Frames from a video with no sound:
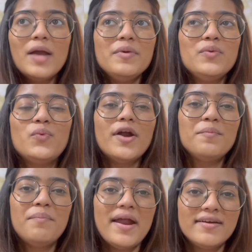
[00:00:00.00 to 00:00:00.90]
I mean,
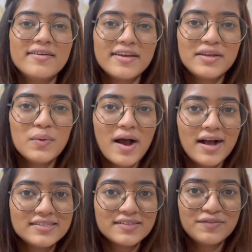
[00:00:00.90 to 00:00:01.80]
what better can you
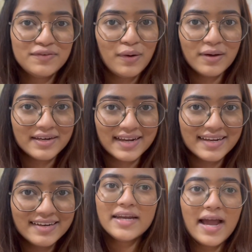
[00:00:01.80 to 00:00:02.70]
ask for, right?